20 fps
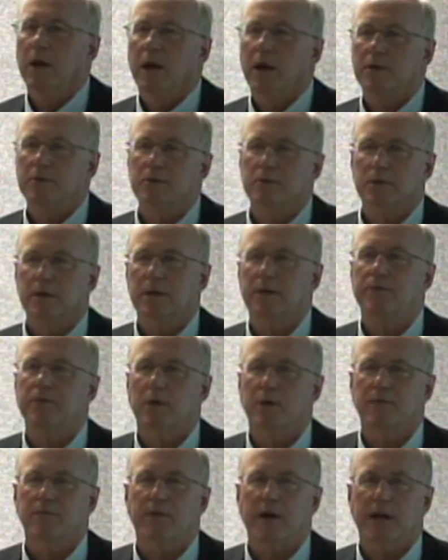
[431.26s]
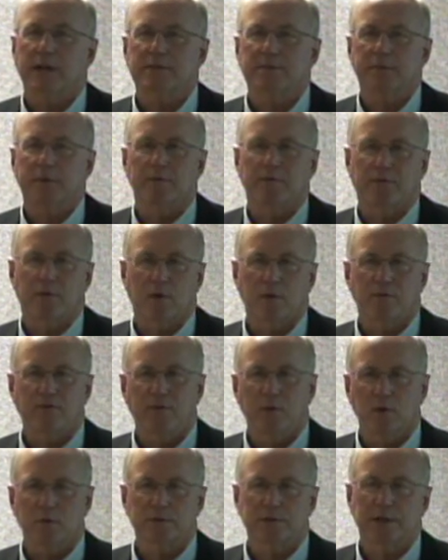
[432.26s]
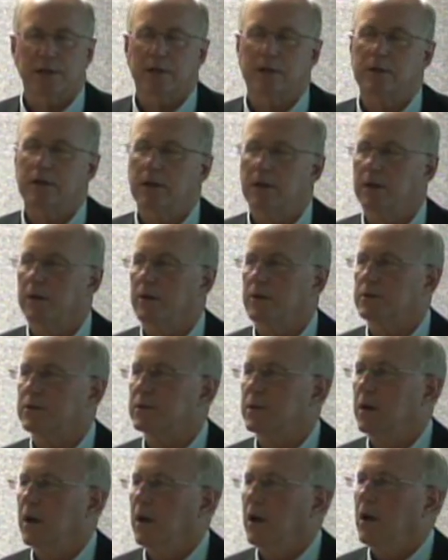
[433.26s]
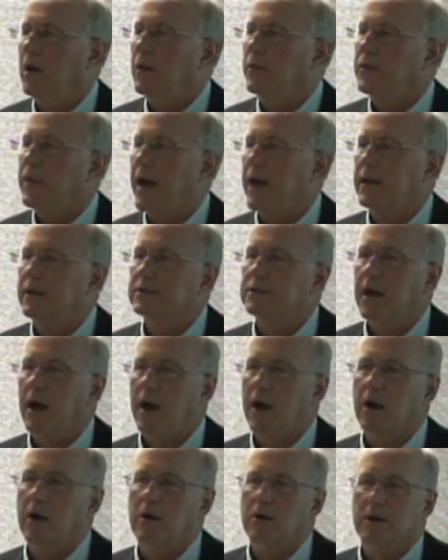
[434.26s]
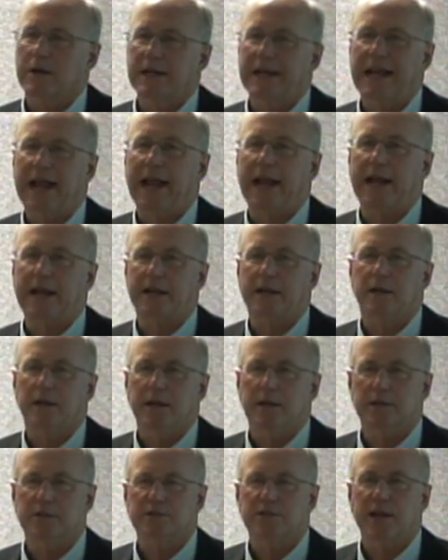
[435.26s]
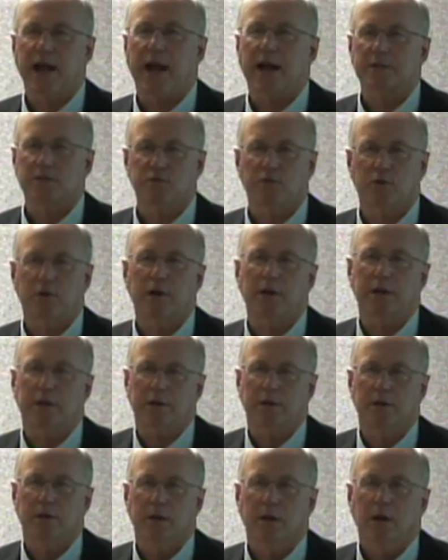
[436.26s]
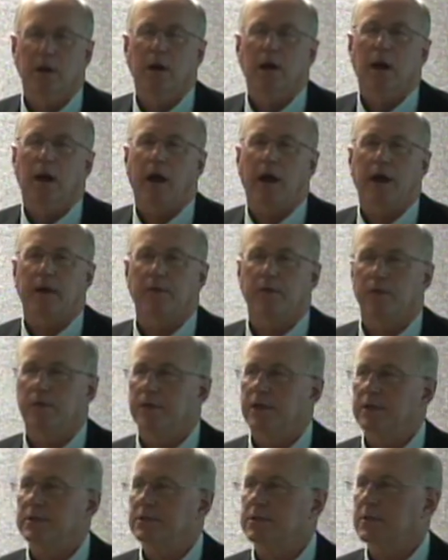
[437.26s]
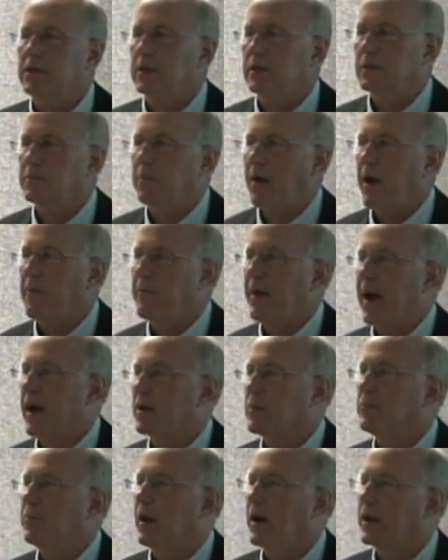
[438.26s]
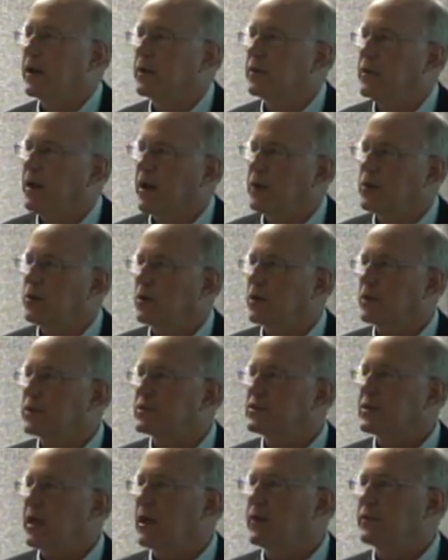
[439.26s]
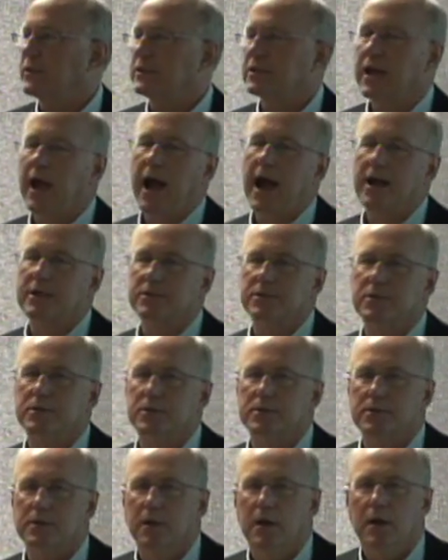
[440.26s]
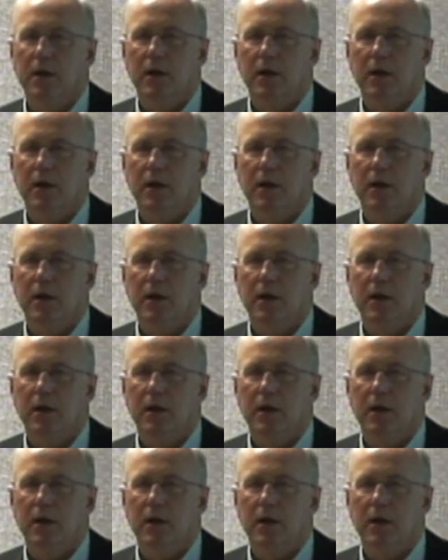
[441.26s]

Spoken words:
and you leave your investment for a full 10 years, that entire gain is tax-free. And this amount of money that you can save in taxes